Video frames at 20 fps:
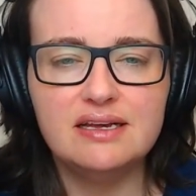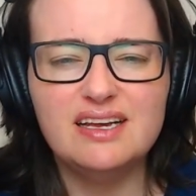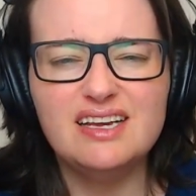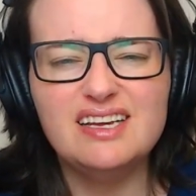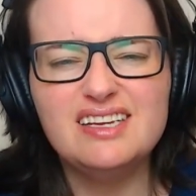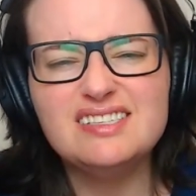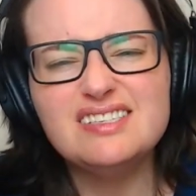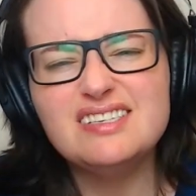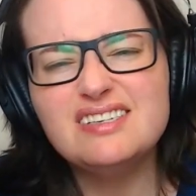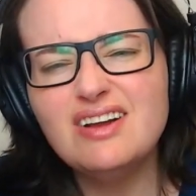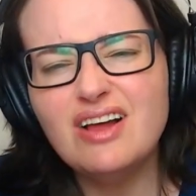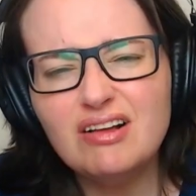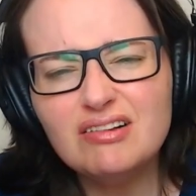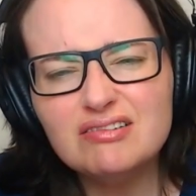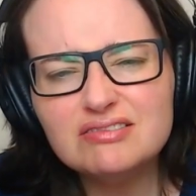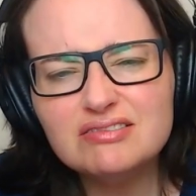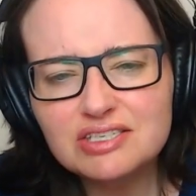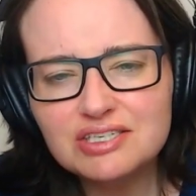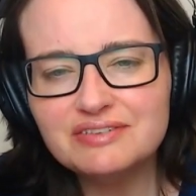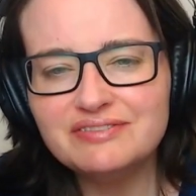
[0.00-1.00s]
It's an
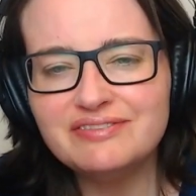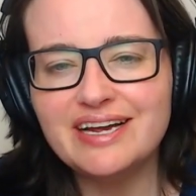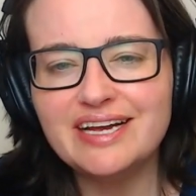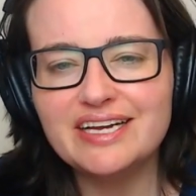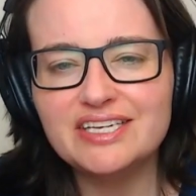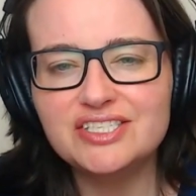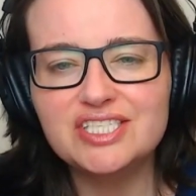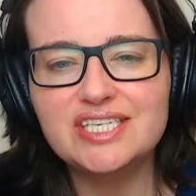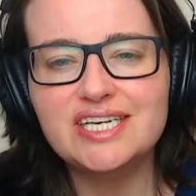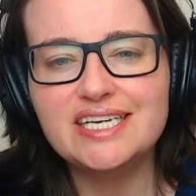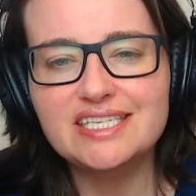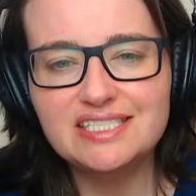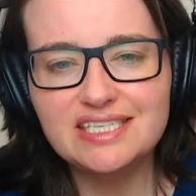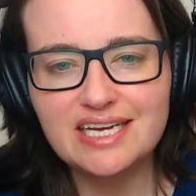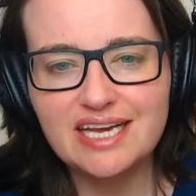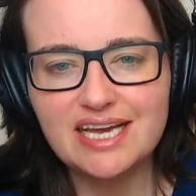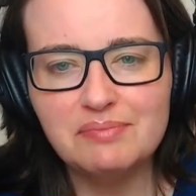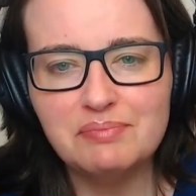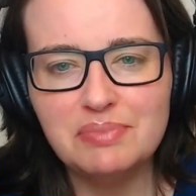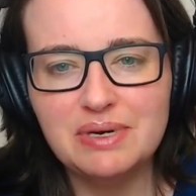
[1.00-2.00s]
ultra-rare
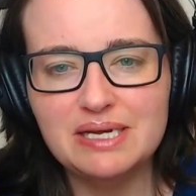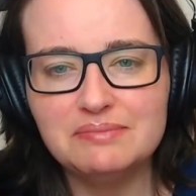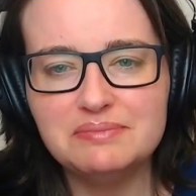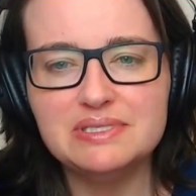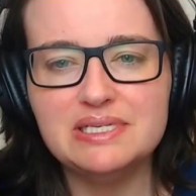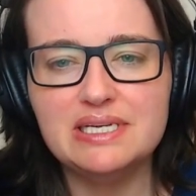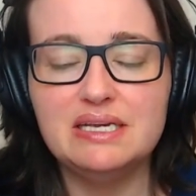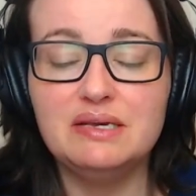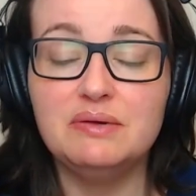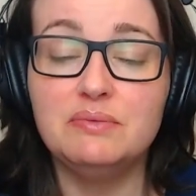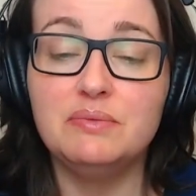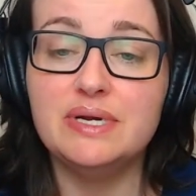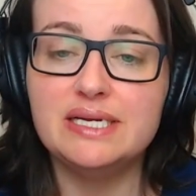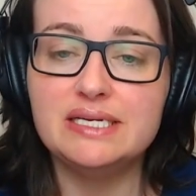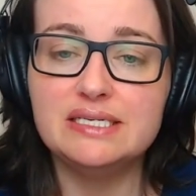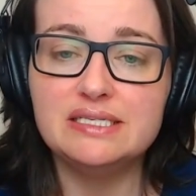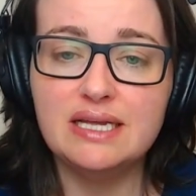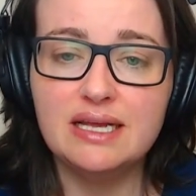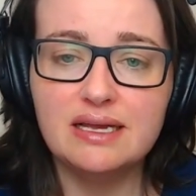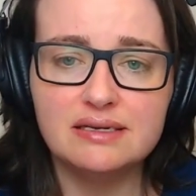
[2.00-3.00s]
genetic epilepsy
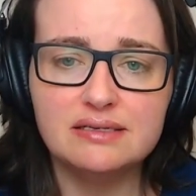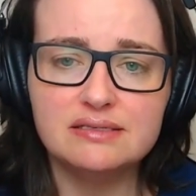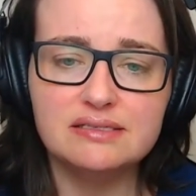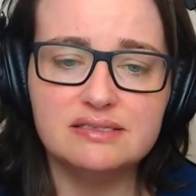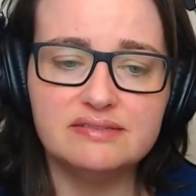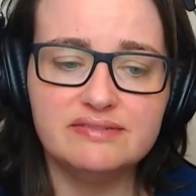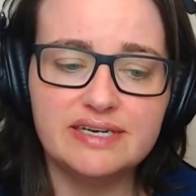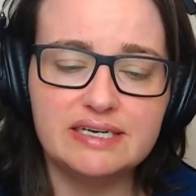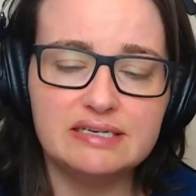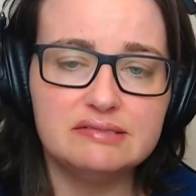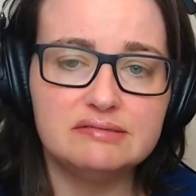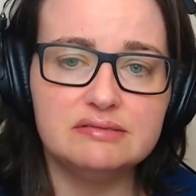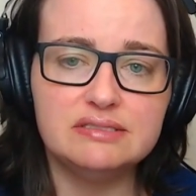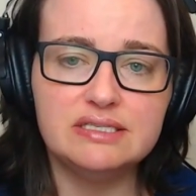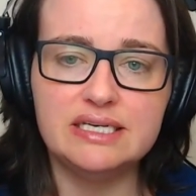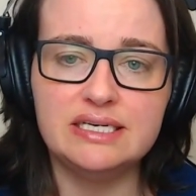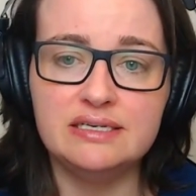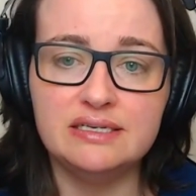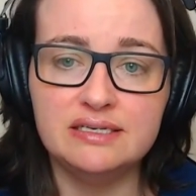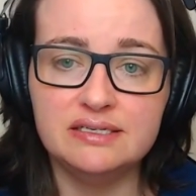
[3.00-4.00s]
which hangs around
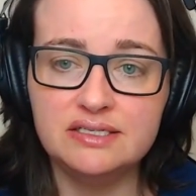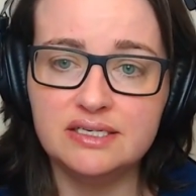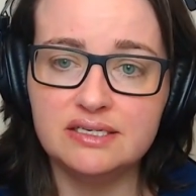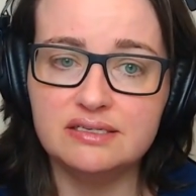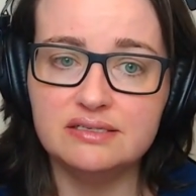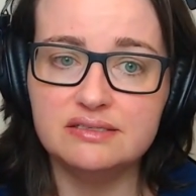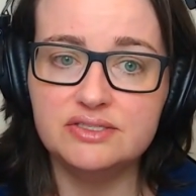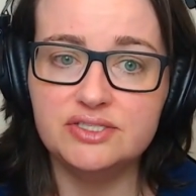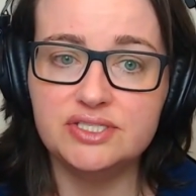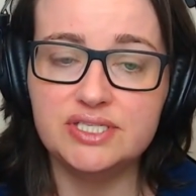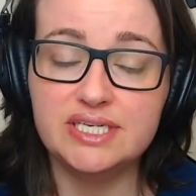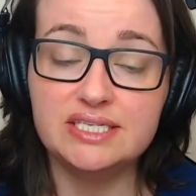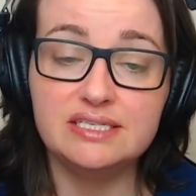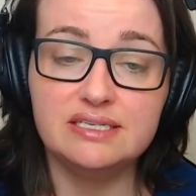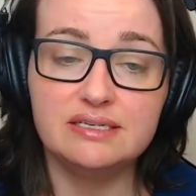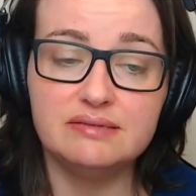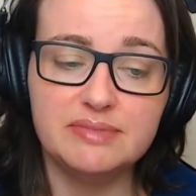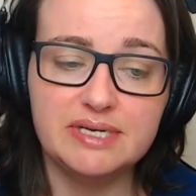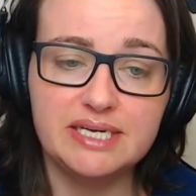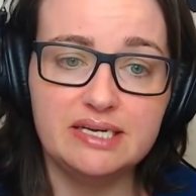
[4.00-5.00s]
in a child's
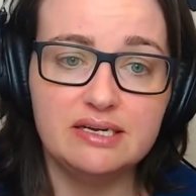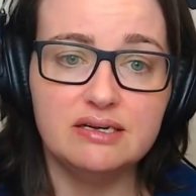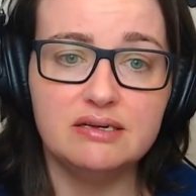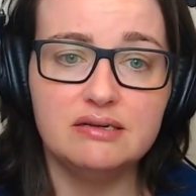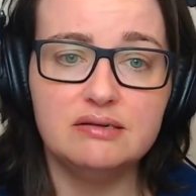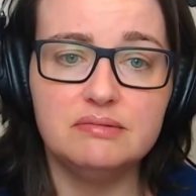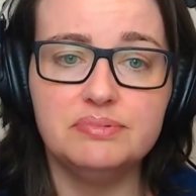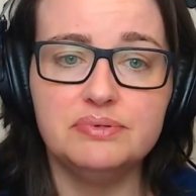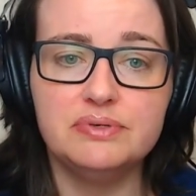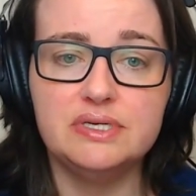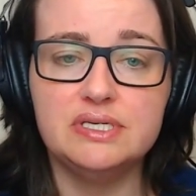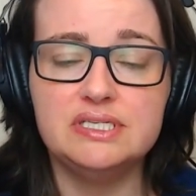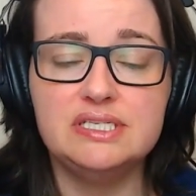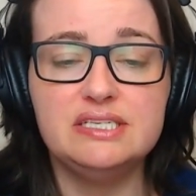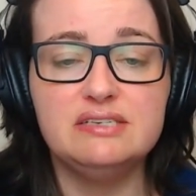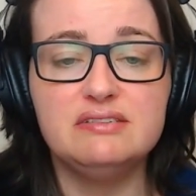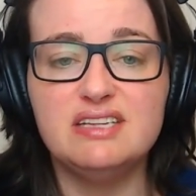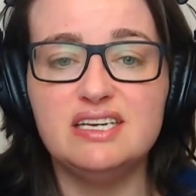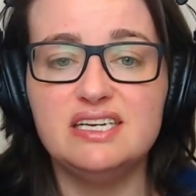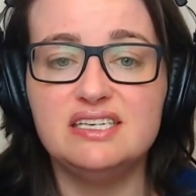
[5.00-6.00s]
genetic makeup
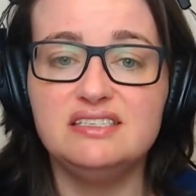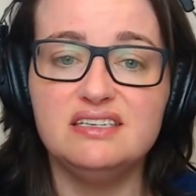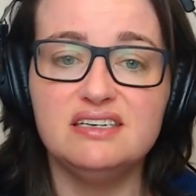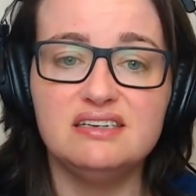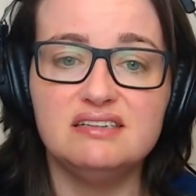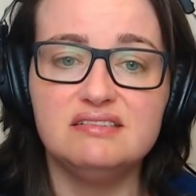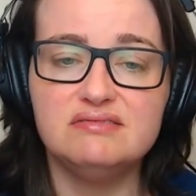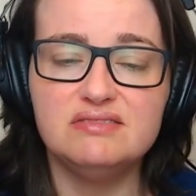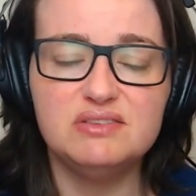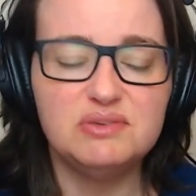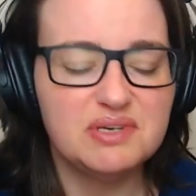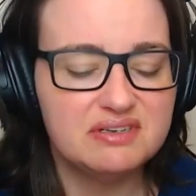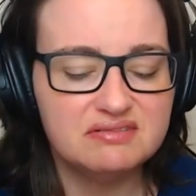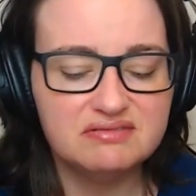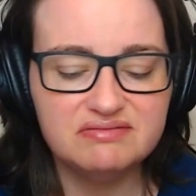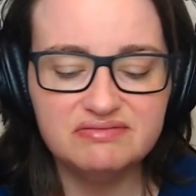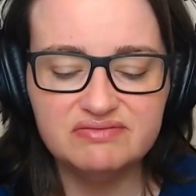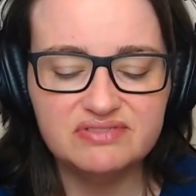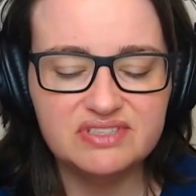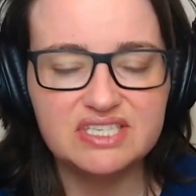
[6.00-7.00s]
until they turn
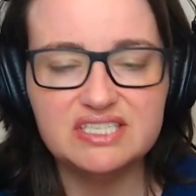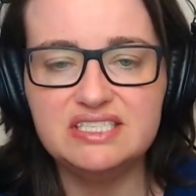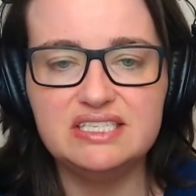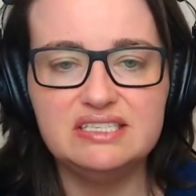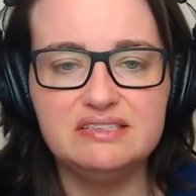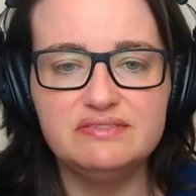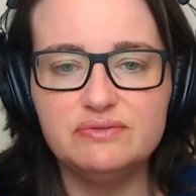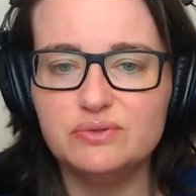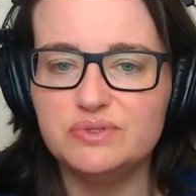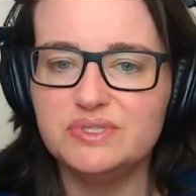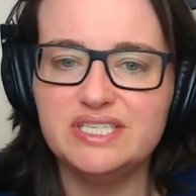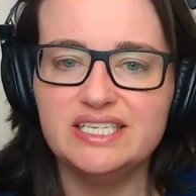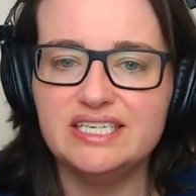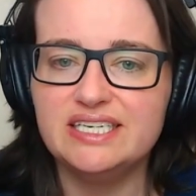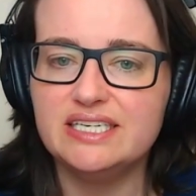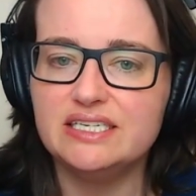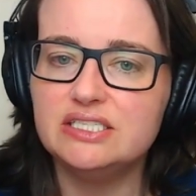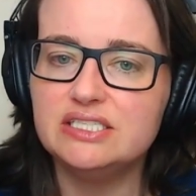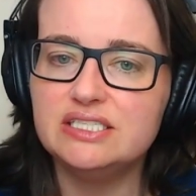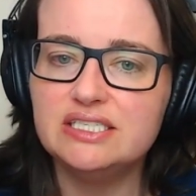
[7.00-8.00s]
12, 13,
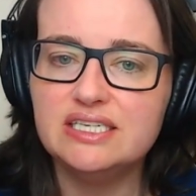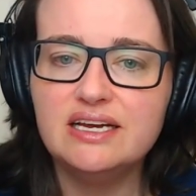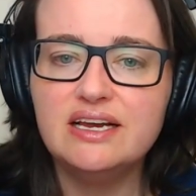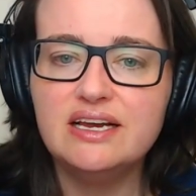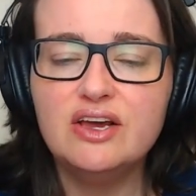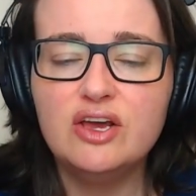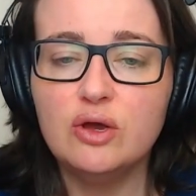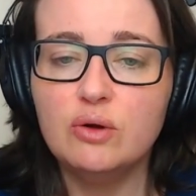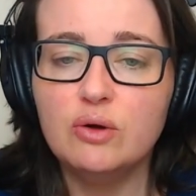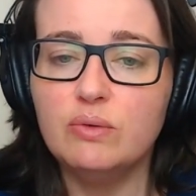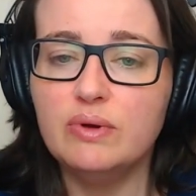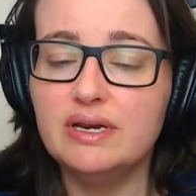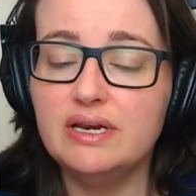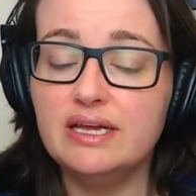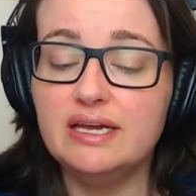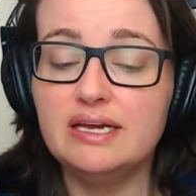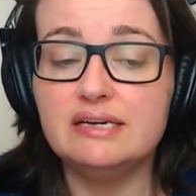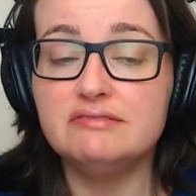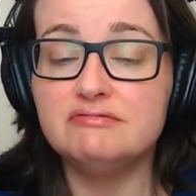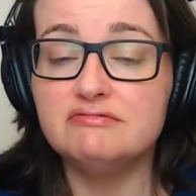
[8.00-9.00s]
14-ish, when
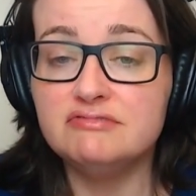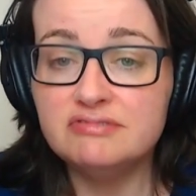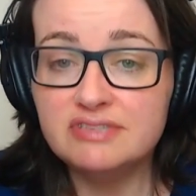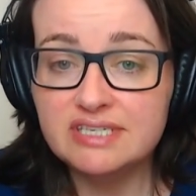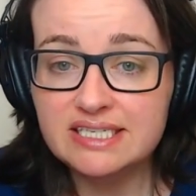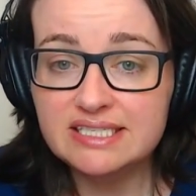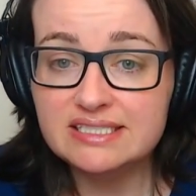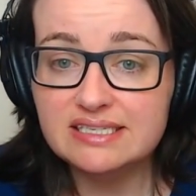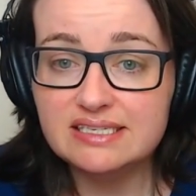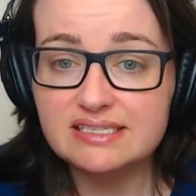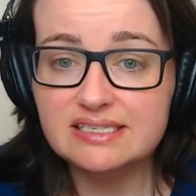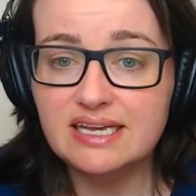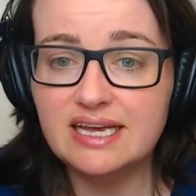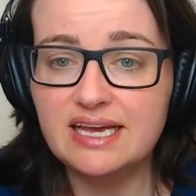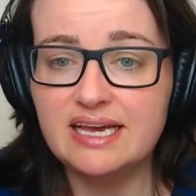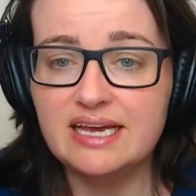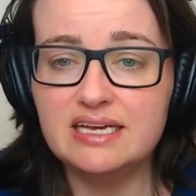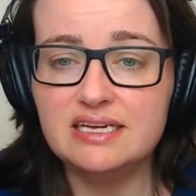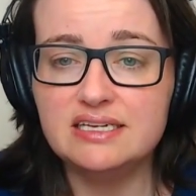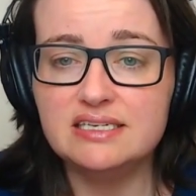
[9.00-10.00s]
it rears its
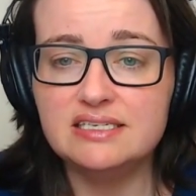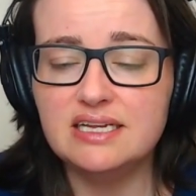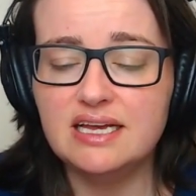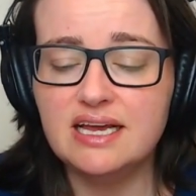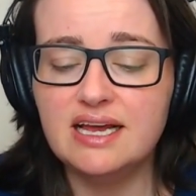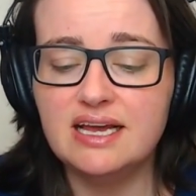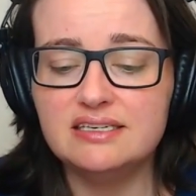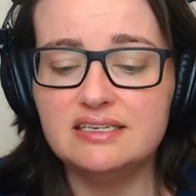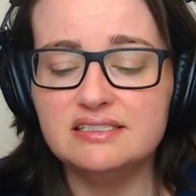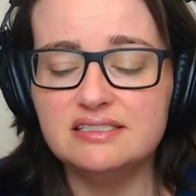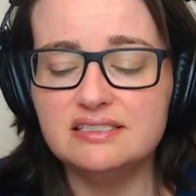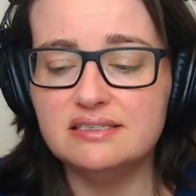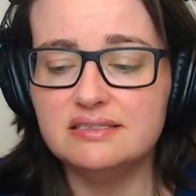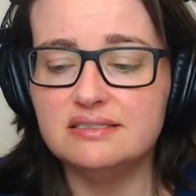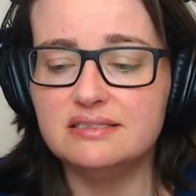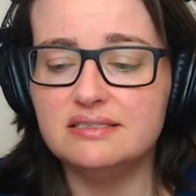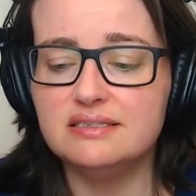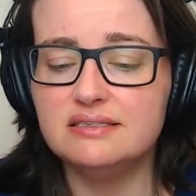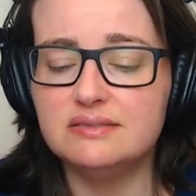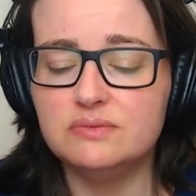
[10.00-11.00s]
head and,
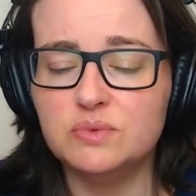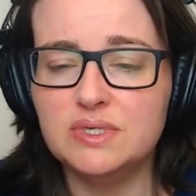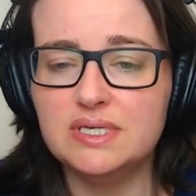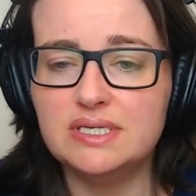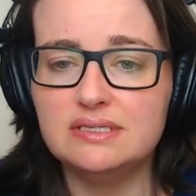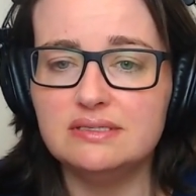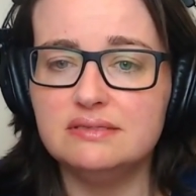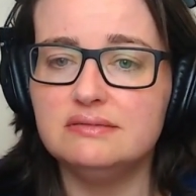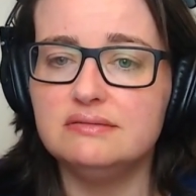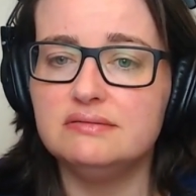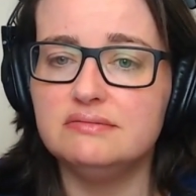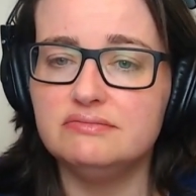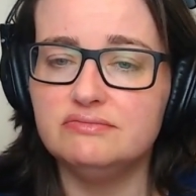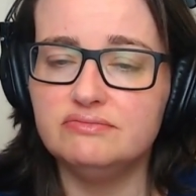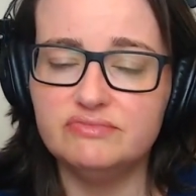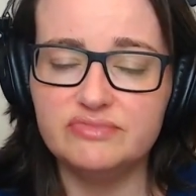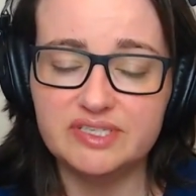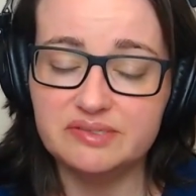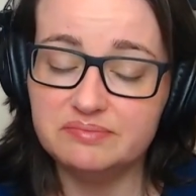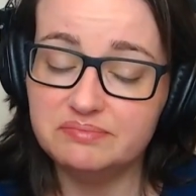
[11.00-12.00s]

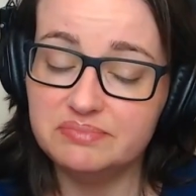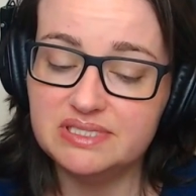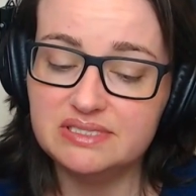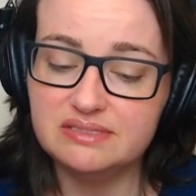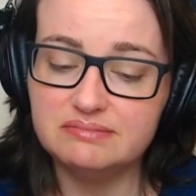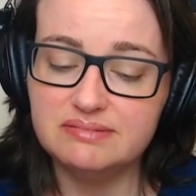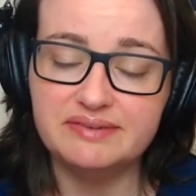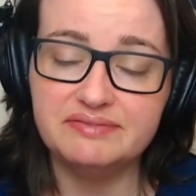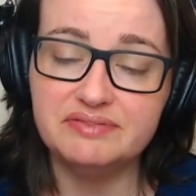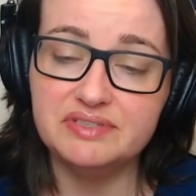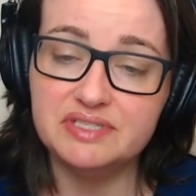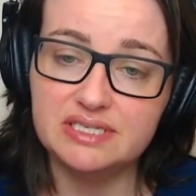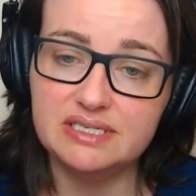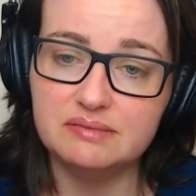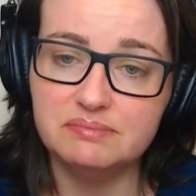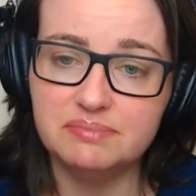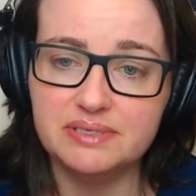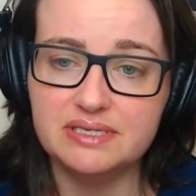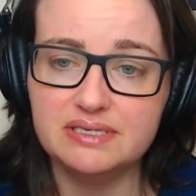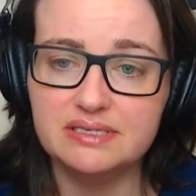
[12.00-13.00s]
rips everything
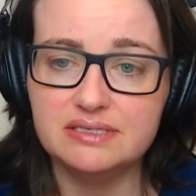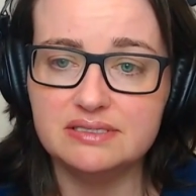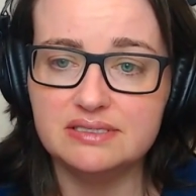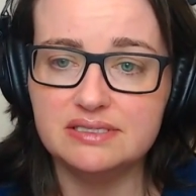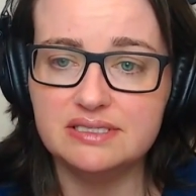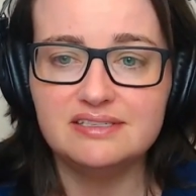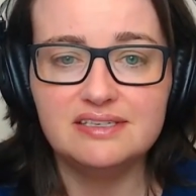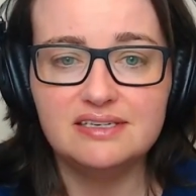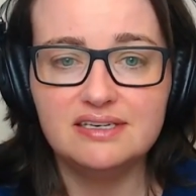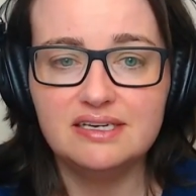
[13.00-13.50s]
apart.